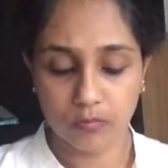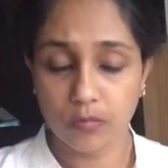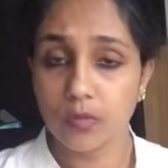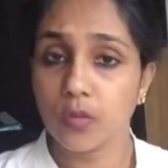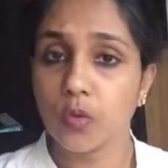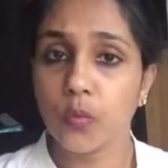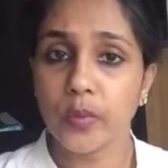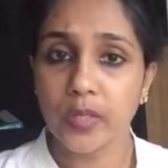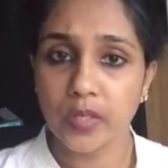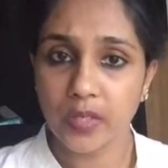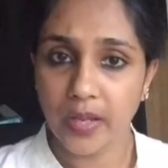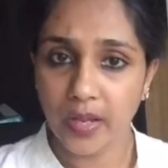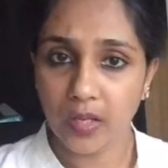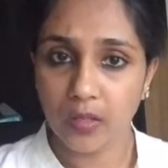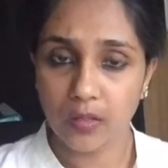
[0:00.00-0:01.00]

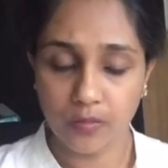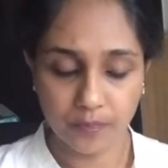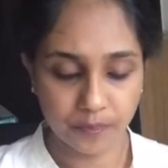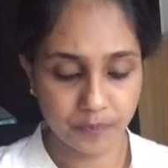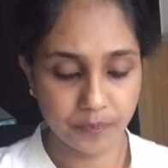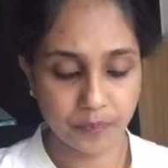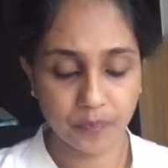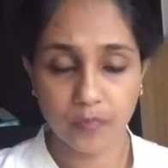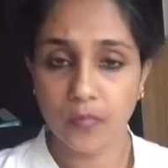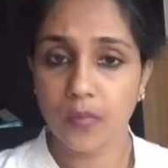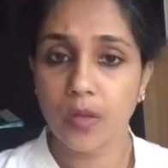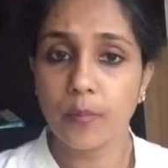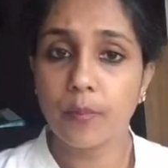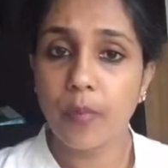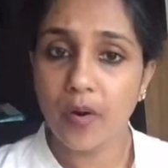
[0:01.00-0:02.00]
TweetDeck,
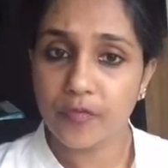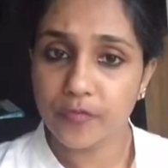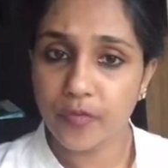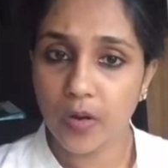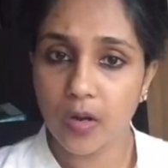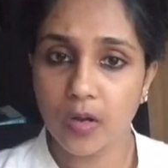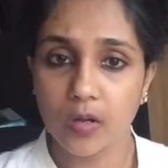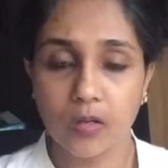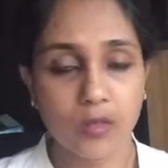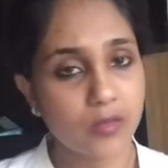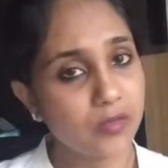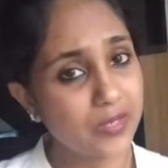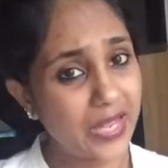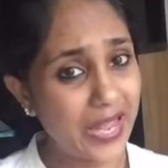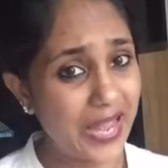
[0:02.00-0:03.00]
Buffer,
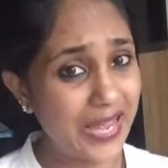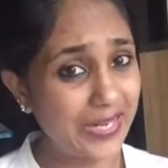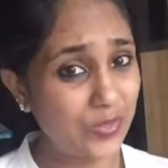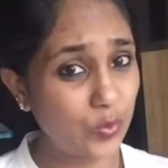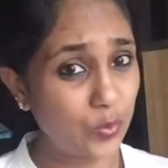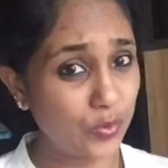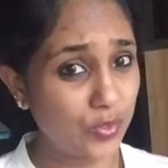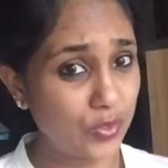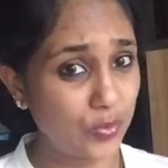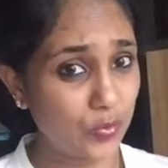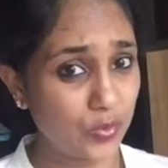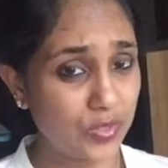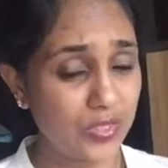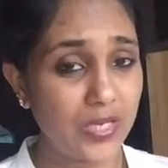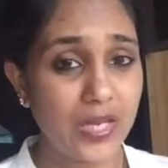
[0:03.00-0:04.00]
and
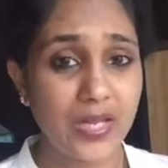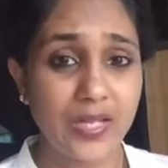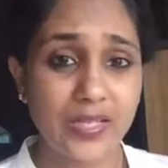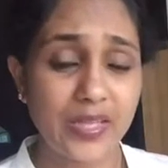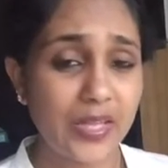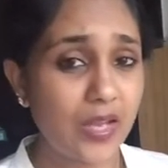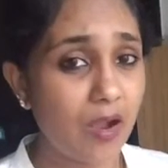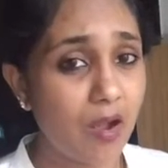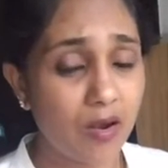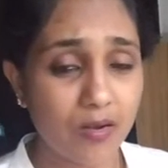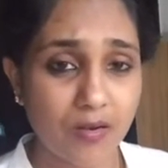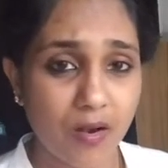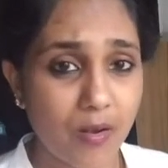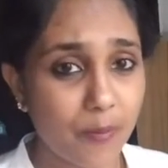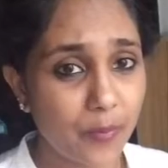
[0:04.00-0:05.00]
Hootsuite. They are
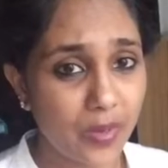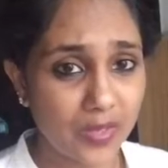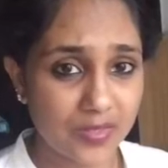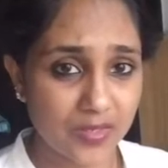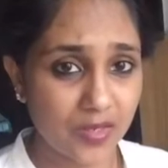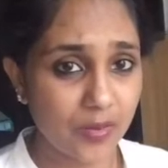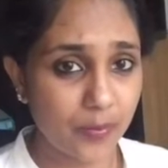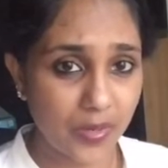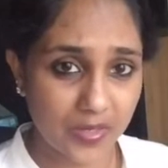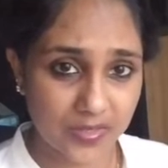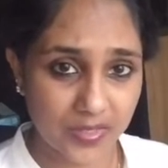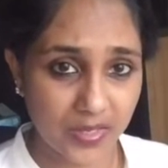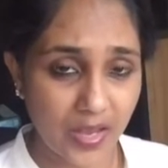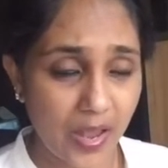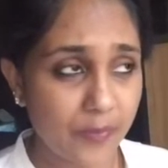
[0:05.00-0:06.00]
amazing
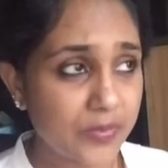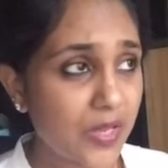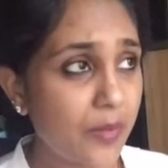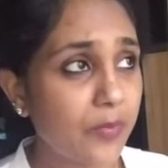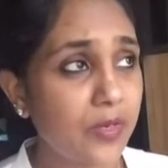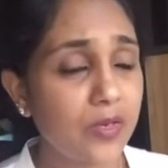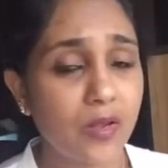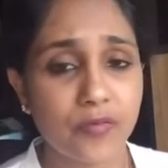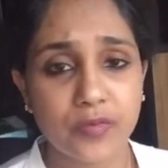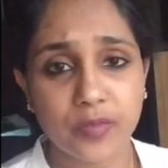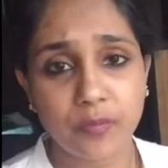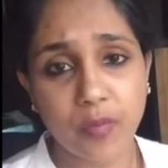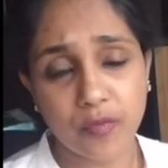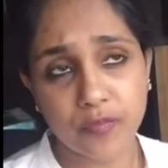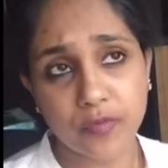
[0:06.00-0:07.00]
apps. I'm in love with
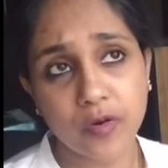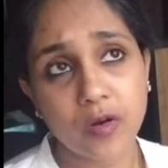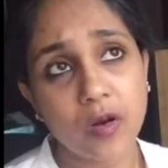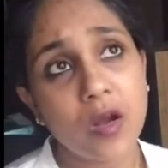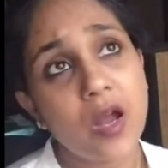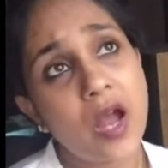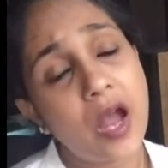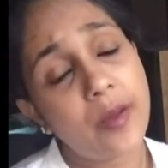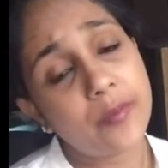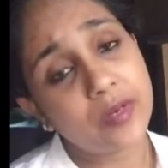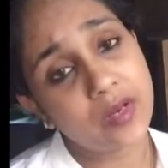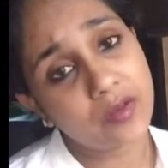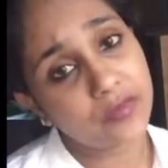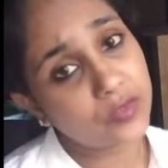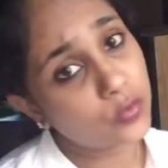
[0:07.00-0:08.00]
Buffer. I'm in
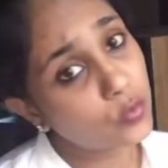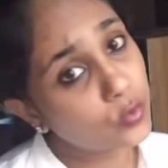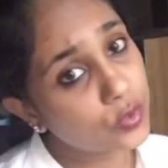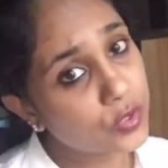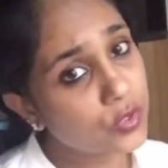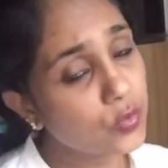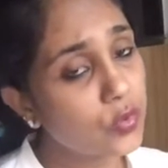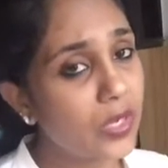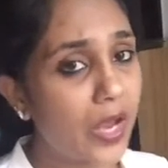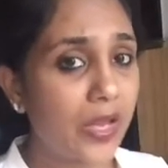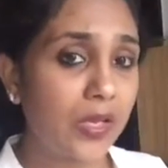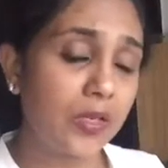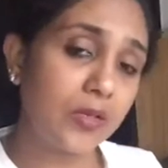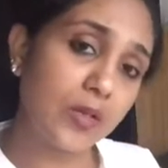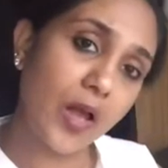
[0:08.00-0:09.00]
love with Hootsuite.
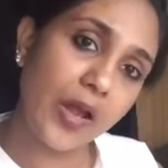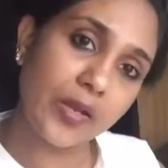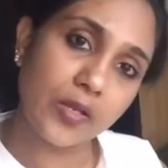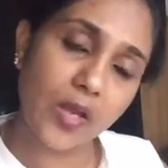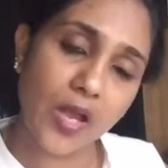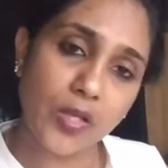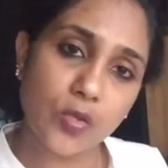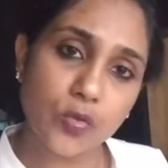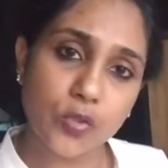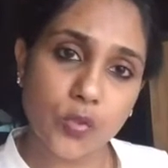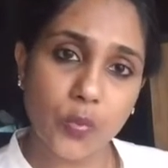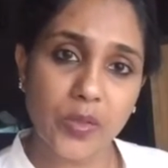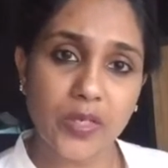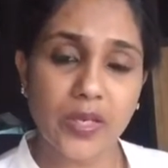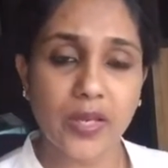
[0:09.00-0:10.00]
I use
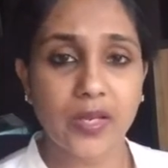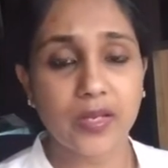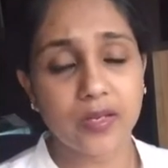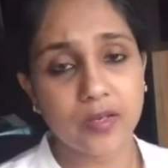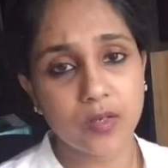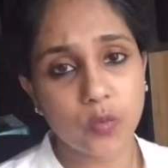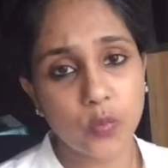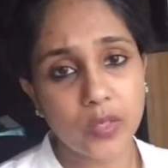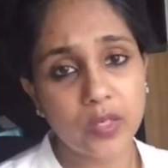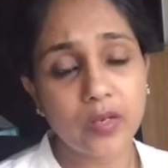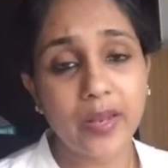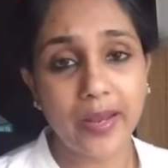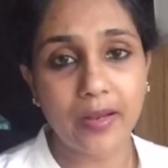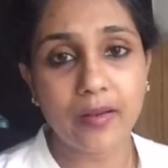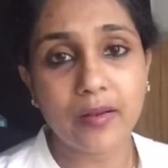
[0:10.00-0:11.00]

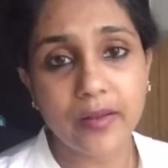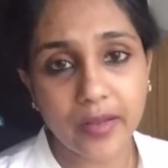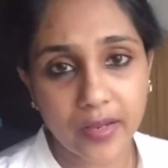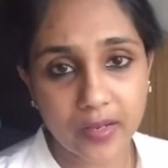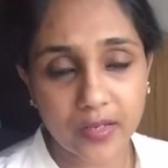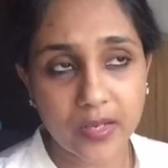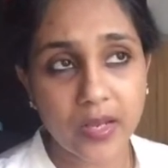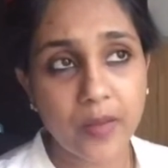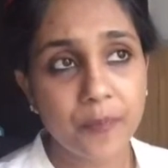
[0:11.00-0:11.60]
TweetDeck daily.